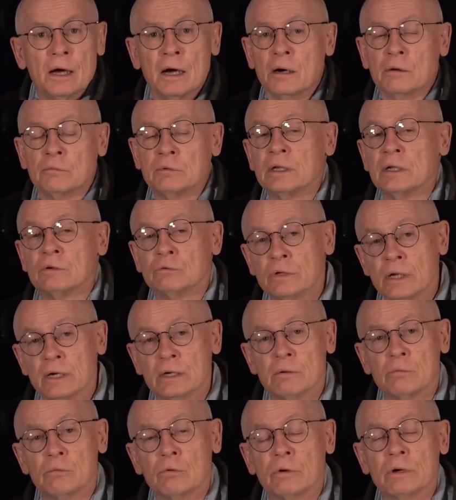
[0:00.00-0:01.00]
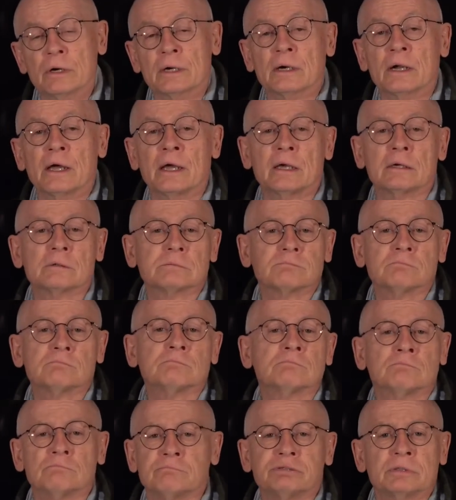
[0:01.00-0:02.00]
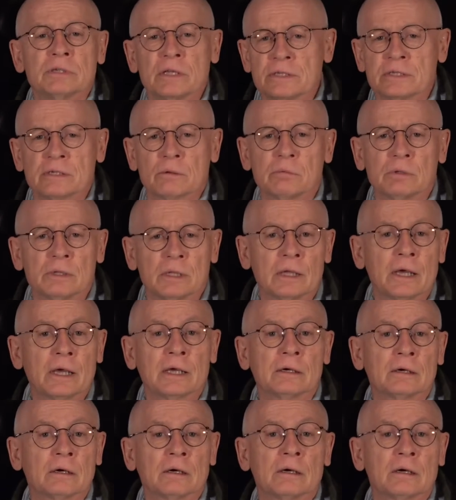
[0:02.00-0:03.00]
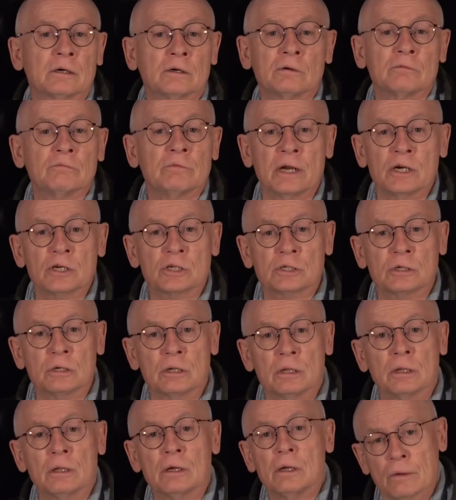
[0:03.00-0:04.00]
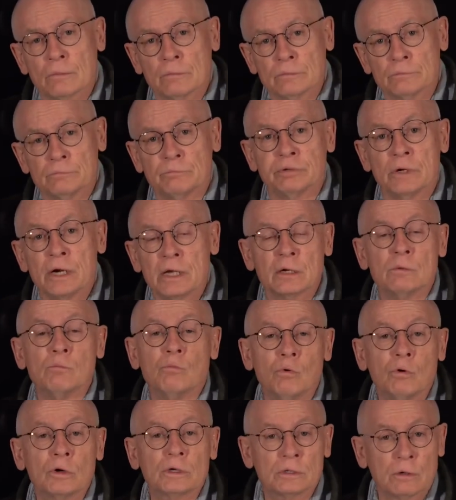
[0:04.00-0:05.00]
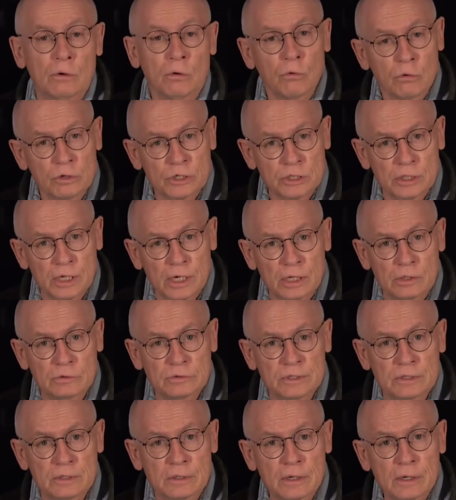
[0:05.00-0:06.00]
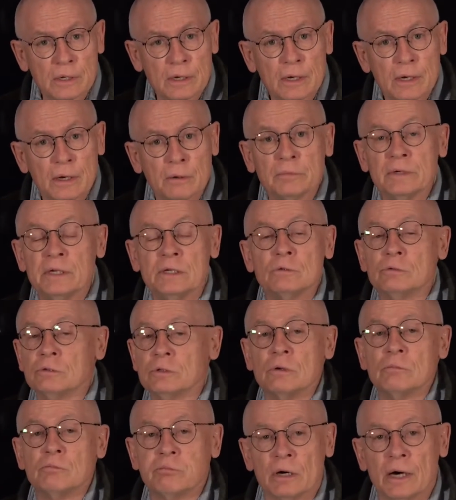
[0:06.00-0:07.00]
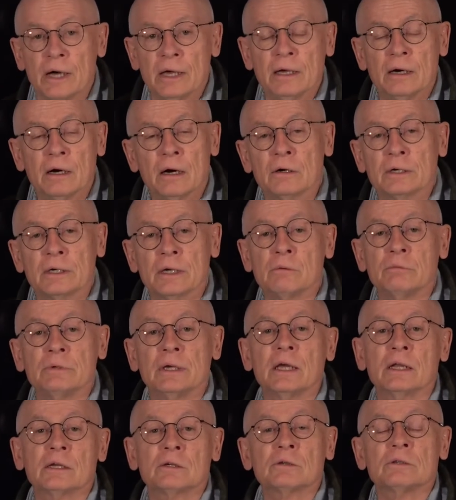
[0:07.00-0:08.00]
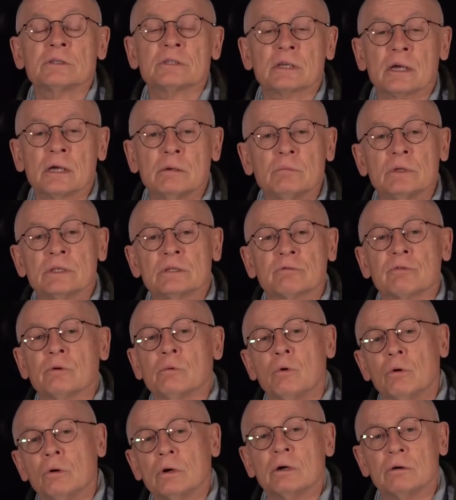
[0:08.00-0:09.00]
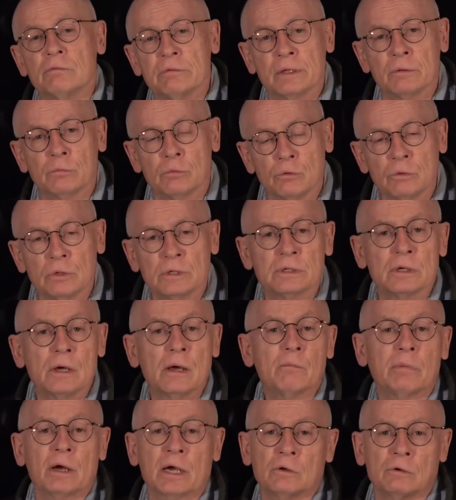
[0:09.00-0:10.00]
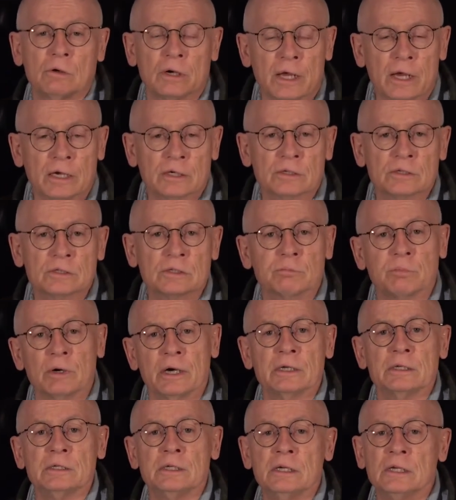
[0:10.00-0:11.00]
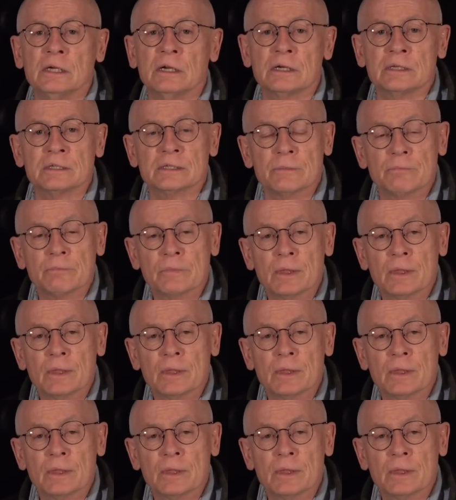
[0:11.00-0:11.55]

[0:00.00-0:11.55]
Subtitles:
We really work like a conventional brick and mortar auction house. We do not buy. Okay, we get consignments from all over the world by collectors, by dealers.